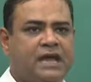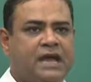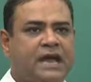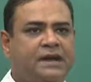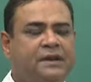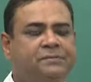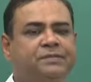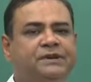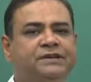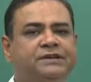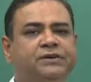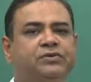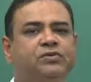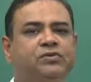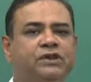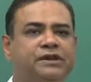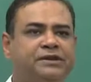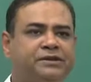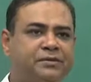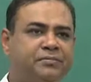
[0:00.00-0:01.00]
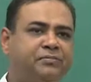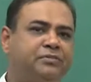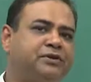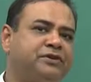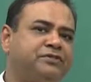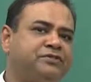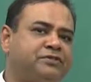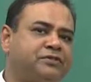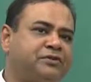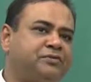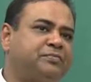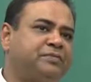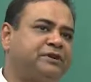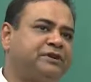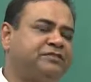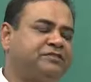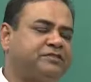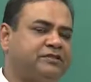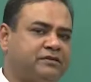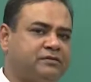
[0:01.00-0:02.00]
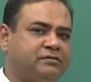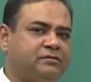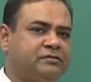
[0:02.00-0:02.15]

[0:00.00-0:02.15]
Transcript: at a particular temperature or pressure,